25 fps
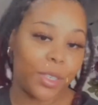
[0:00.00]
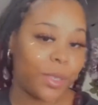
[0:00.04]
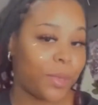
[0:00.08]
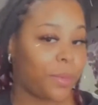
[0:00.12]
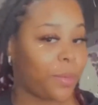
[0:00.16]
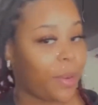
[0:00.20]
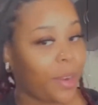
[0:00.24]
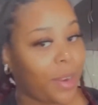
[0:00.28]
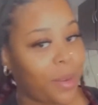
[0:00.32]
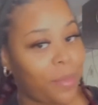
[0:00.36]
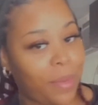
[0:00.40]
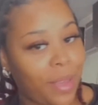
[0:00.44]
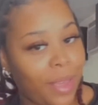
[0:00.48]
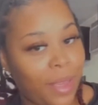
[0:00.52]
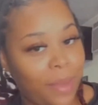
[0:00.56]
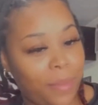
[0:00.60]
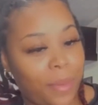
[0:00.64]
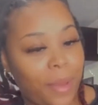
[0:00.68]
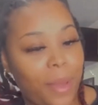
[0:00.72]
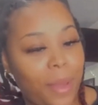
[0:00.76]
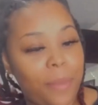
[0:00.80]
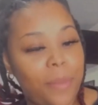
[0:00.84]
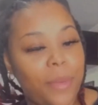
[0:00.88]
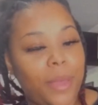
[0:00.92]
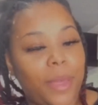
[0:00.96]
were made
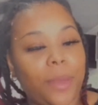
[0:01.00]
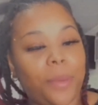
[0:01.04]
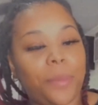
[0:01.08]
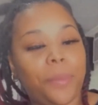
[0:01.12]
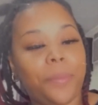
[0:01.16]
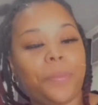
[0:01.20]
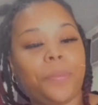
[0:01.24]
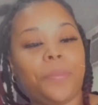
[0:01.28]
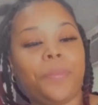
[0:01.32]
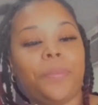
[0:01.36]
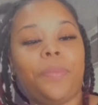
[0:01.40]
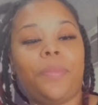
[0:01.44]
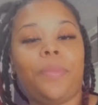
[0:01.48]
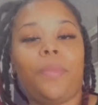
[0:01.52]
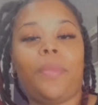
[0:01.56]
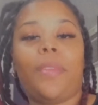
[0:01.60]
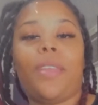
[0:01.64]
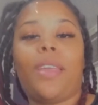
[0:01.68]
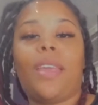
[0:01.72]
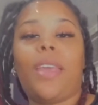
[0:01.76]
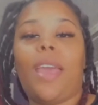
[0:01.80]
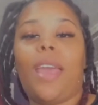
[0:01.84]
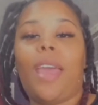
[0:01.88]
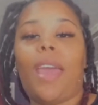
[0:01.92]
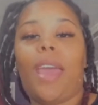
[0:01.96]
by me
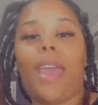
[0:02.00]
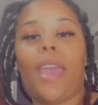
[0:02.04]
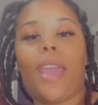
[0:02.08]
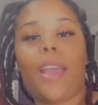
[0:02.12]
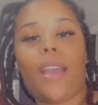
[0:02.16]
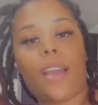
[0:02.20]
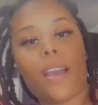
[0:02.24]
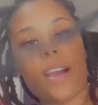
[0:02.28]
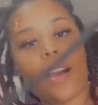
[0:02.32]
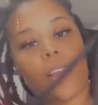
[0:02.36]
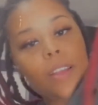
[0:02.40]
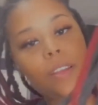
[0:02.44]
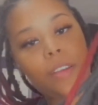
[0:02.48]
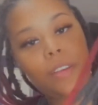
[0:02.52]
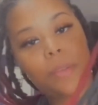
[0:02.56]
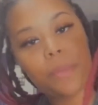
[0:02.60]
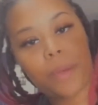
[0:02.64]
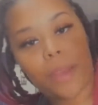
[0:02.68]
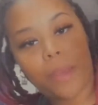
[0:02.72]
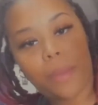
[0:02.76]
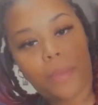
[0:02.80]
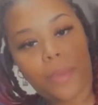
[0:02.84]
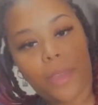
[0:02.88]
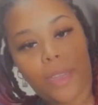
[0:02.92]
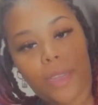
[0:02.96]
and colored
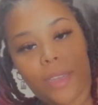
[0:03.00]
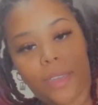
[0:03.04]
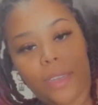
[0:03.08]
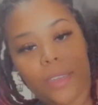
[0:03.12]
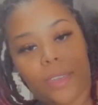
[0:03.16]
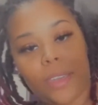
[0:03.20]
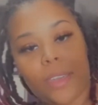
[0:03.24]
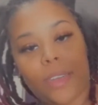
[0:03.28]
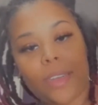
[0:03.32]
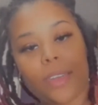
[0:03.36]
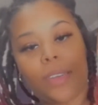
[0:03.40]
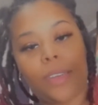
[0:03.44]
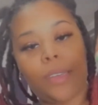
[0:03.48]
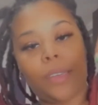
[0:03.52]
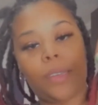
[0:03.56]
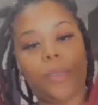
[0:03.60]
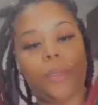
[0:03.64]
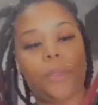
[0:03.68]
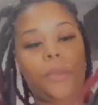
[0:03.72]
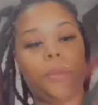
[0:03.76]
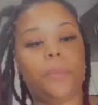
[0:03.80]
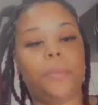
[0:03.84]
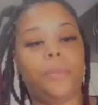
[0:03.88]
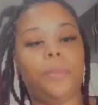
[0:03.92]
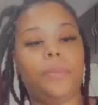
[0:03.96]
by me.
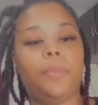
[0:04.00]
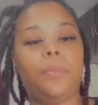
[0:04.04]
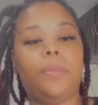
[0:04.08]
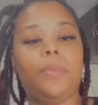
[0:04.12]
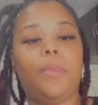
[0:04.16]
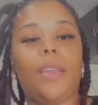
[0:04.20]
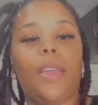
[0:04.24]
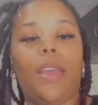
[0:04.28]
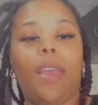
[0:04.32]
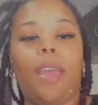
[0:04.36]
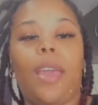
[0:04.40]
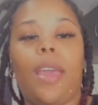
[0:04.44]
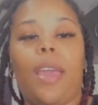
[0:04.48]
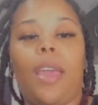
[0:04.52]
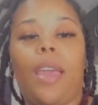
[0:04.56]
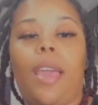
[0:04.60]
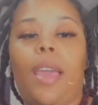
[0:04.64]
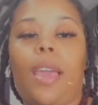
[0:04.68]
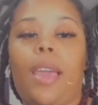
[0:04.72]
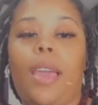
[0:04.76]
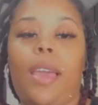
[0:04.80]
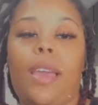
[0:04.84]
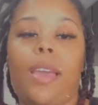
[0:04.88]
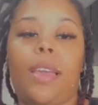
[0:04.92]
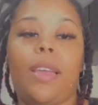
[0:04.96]

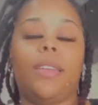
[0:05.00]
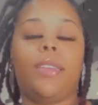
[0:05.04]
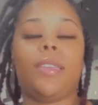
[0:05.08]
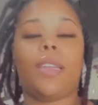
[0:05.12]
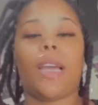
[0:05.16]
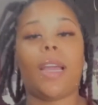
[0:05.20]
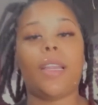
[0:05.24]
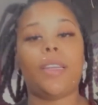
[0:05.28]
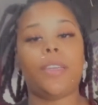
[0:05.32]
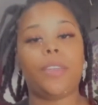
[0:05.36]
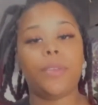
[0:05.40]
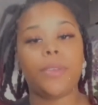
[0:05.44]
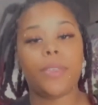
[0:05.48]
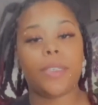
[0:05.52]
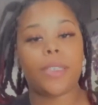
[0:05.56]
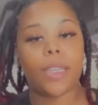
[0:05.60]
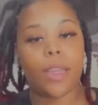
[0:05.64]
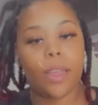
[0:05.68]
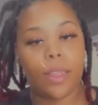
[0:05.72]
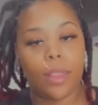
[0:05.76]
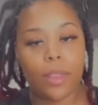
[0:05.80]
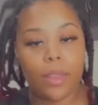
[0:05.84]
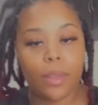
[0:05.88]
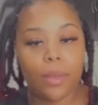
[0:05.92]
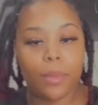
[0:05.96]
And I do
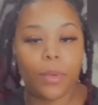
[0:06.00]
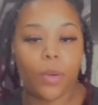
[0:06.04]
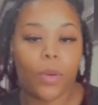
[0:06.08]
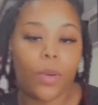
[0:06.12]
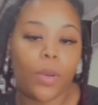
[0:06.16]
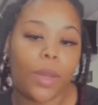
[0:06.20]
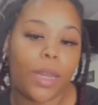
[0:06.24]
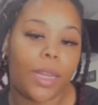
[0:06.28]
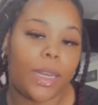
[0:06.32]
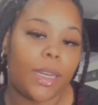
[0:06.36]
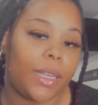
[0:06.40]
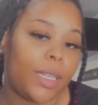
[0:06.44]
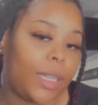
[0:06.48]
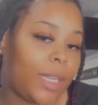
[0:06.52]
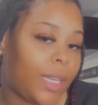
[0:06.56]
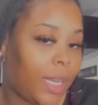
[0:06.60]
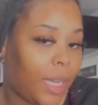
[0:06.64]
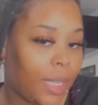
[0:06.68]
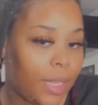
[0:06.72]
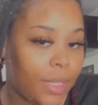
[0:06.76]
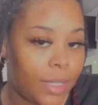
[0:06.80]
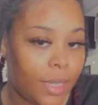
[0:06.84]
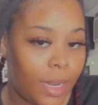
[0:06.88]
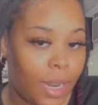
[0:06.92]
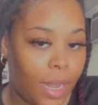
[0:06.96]
sell them on
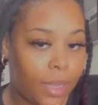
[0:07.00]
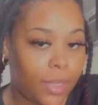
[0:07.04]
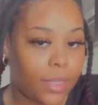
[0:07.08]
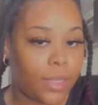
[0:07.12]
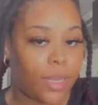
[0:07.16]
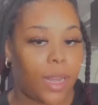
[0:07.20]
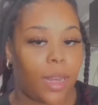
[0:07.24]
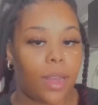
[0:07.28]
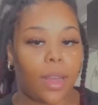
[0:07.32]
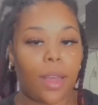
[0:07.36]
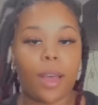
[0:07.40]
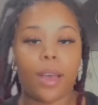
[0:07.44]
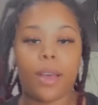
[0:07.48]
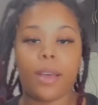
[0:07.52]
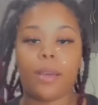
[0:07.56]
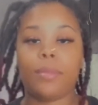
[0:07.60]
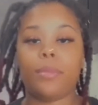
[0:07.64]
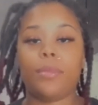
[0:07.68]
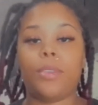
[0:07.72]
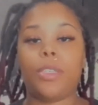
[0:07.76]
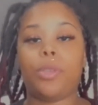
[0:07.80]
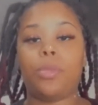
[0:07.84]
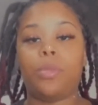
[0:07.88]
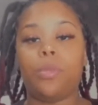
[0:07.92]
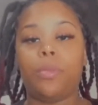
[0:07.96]
keyslocs.com,
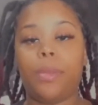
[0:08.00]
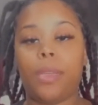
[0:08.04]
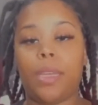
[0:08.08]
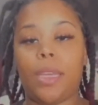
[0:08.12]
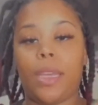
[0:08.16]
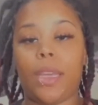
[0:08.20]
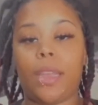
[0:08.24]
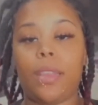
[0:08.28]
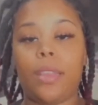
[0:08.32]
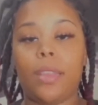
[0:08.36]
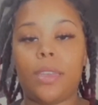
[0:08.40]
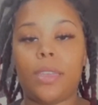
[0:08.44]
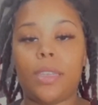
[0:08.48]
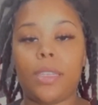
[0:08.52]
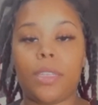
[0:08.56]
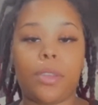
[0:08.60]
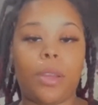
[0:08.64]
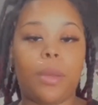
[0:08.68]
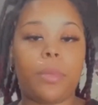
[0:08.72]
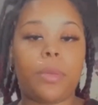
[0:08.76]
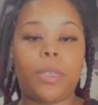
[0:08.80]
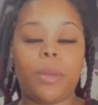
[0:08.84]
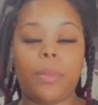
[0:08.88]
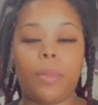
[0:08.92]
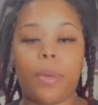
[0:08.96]
which will be in the
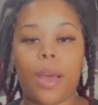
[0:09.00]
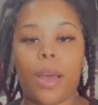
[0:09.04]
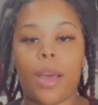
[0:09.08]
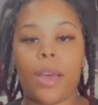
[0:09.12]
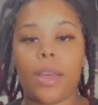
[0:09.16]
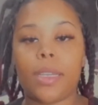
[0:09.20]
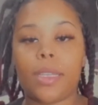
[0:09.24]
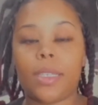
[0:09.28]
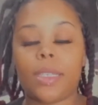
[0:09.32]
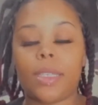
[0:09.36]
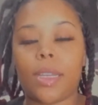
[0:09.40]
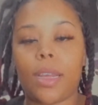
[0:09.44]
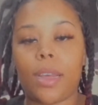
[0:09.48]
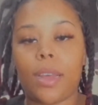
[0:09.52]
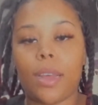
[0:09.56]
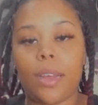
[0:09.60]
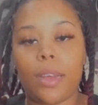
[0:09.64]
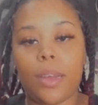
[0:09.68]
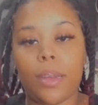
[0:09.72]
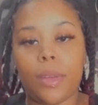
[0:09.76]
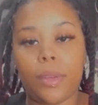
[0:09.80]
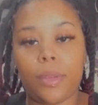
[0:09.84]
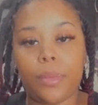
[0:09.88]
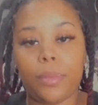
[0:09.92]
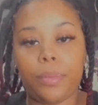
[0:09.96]
description box.
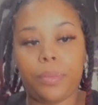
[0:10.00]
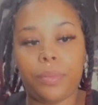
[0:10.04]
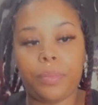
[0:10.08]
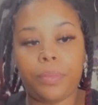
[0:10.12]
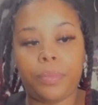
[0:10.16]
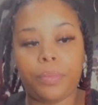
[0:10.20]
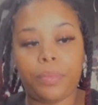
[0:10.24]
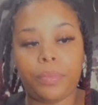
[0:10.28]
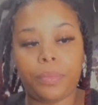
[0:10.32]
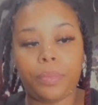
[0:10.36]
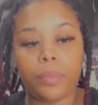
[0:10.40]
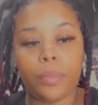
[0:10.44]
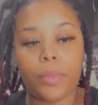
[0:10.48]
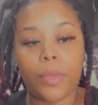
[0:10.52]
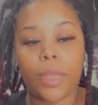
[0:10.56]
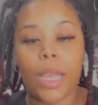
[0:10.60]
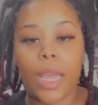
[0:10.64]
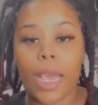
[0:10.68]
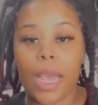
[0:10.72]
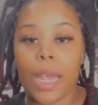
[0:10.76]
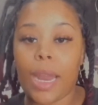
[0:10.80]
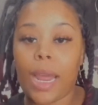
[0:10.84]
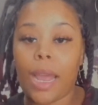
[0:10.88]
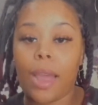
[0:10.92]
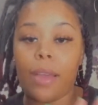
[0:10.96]

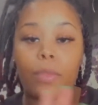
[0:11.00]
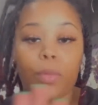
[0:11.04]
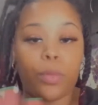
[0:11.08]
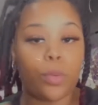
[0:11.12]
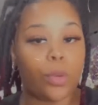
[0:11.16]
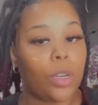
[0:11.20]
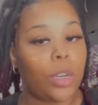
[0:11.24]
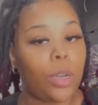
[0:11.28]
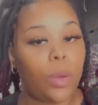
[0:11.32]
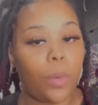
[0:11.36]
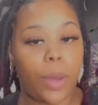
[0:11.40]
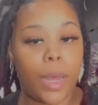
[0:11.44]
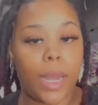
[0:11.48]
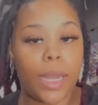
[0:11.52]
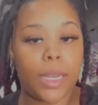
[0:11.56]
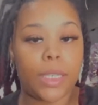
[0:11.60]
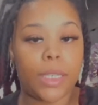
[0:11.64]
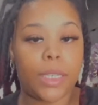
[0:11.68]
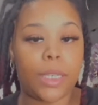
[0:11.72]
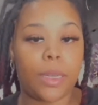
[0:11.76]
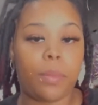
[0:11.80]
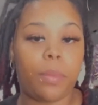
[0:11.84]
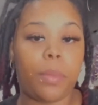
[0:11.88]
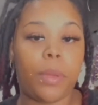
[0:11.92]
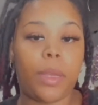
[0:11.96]
And I have worldwide
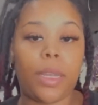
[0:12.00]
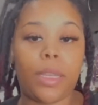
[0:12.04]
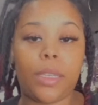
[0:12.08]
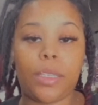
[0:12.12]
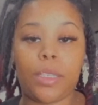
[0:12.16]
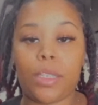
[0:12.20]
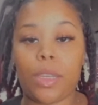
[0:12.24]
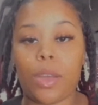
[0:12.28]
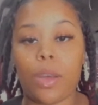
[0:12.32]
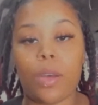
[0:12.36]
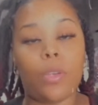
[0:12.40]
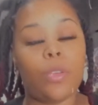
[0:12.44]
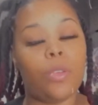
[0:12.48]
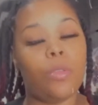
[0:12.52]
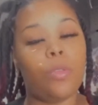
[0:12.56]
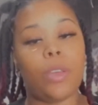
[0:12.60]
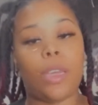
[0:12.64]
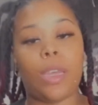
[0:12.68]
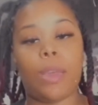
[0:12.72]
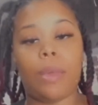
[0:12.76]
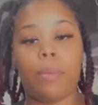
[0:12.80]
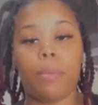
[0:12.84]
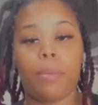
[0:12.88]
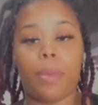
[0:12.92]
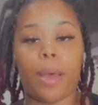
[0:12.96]
shipping, so you
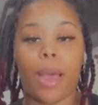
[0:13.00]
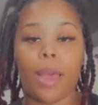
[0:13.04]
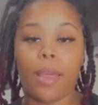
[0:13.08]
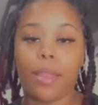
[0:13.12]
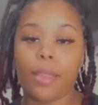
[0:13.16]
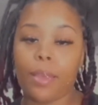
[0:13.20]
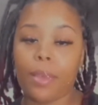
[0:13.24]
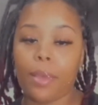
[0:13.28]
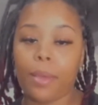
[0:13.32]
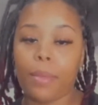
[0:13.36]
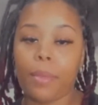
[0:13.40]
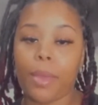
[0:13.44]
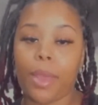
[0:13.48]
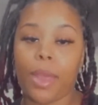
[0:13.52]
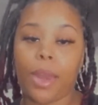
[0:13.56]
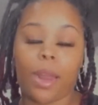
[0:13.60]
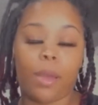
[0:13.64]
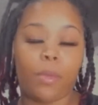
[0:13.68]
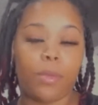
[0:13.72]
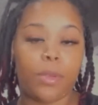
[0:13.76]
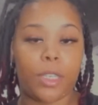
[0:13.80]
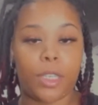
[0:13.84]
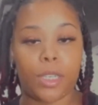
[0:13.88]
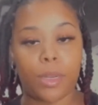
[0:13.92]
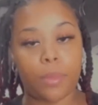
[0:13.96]
can buy them and I
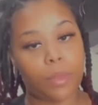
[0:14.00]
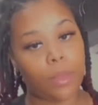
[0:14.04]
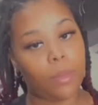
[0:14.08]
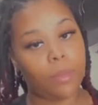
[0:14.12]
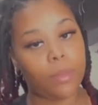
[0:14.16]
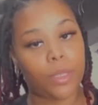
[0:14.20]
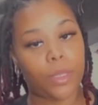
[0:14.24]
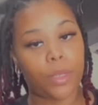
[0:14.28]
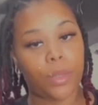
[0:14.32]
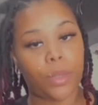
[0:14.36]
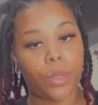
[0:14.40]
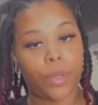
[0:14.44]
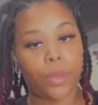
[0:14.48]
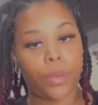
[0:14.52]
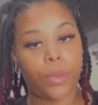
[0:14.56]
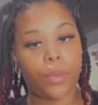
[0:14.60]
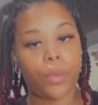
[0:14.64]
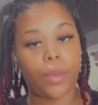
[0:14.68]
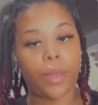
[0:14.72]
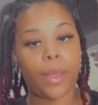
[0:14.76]
will ship them to you